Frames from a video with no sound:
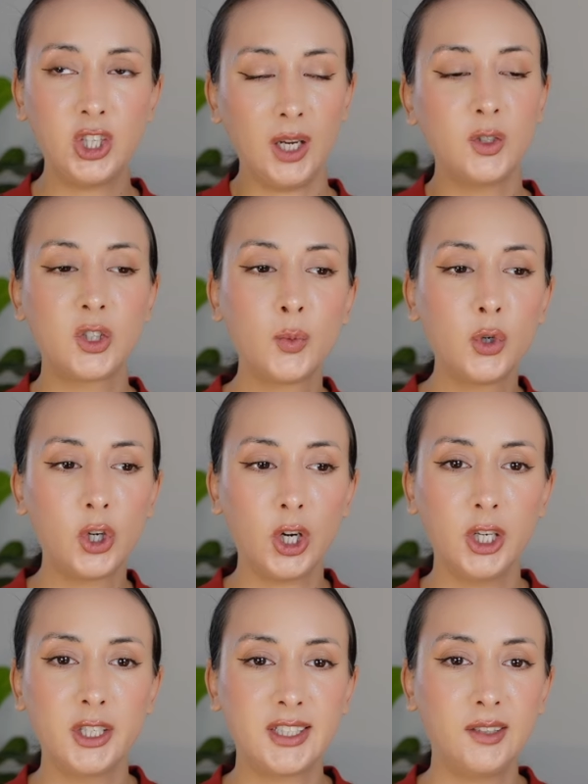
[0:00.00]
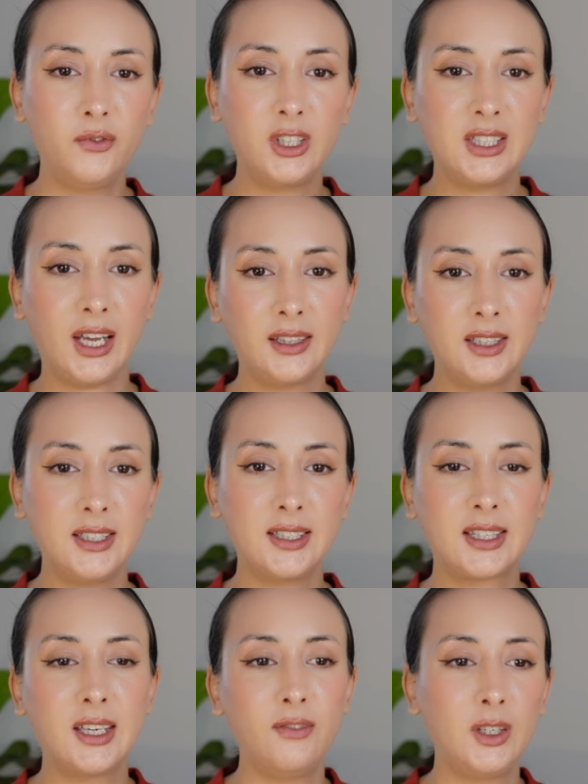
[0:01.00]
Chainsmokers and things like this,
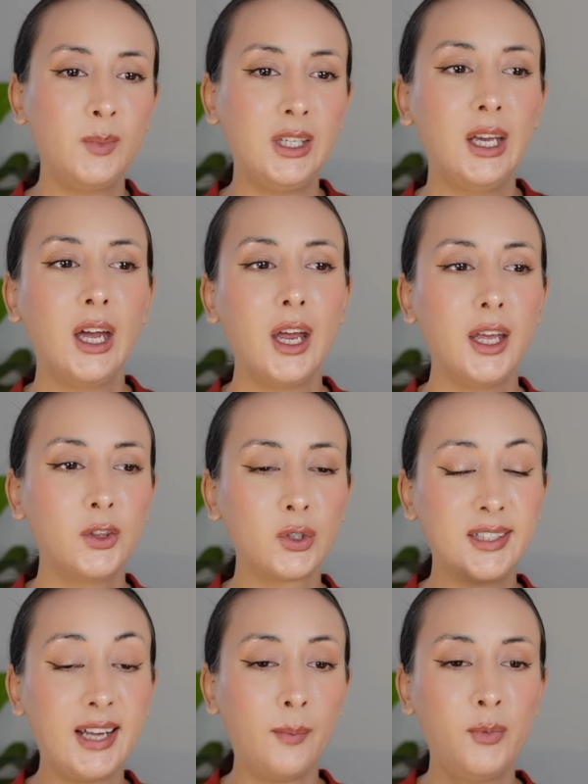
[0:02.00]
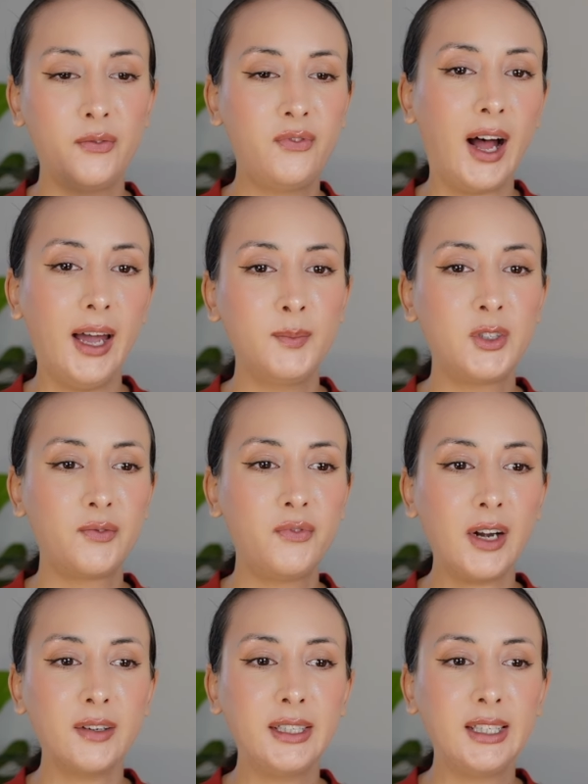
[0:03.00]
is giving me those type of vibes,
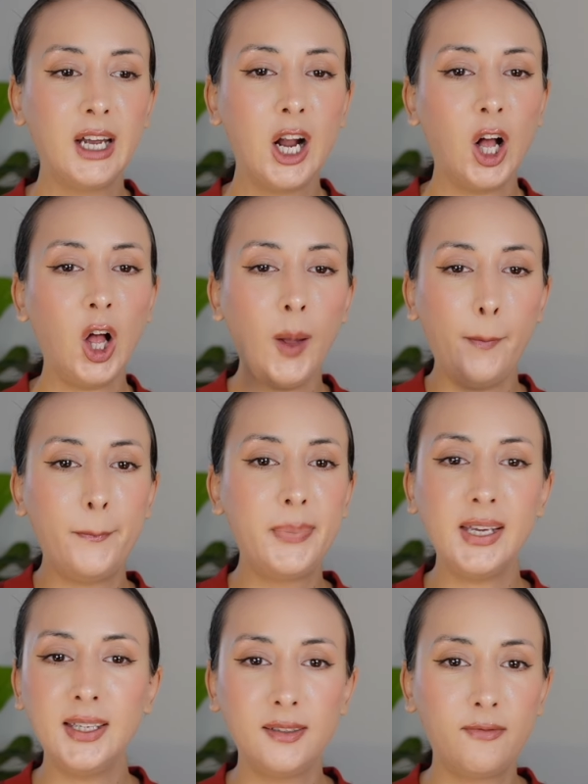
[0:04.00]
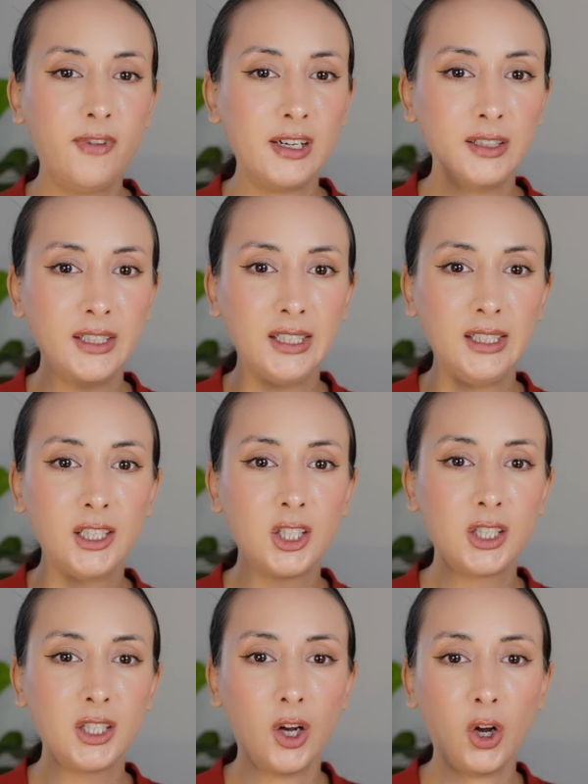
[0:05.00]
very upbeat, very
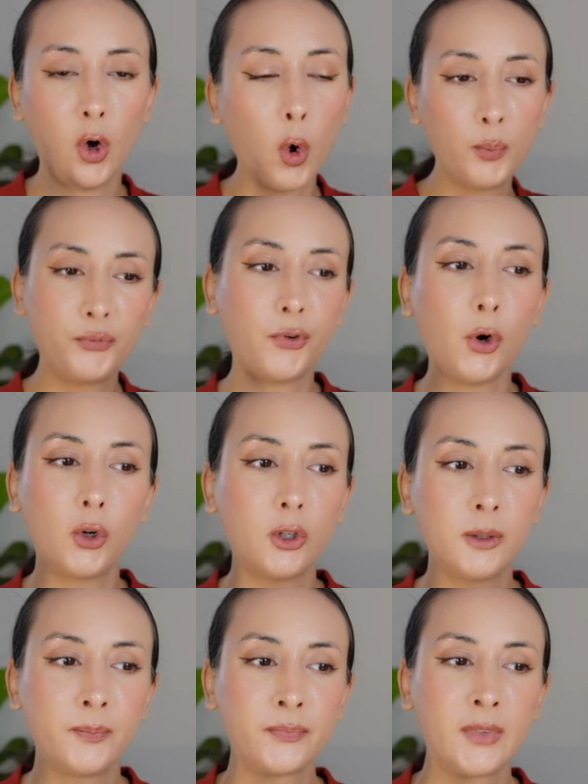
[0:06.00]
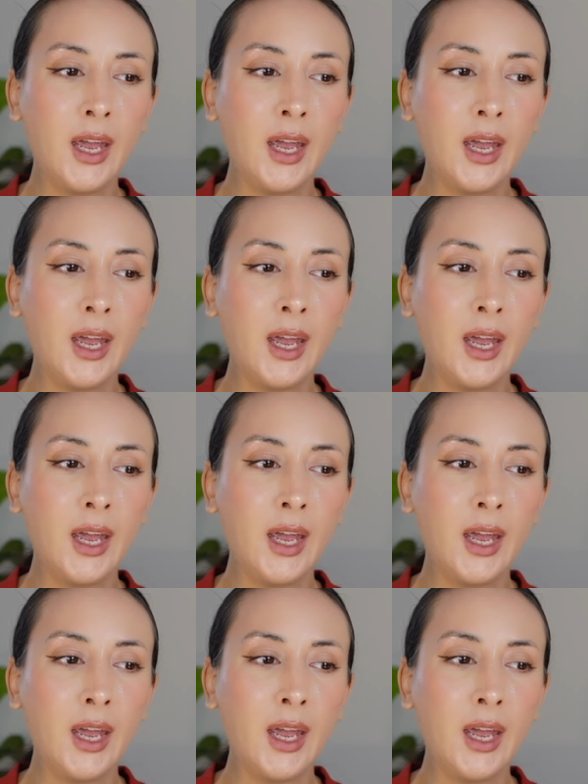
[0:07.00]
hopeful.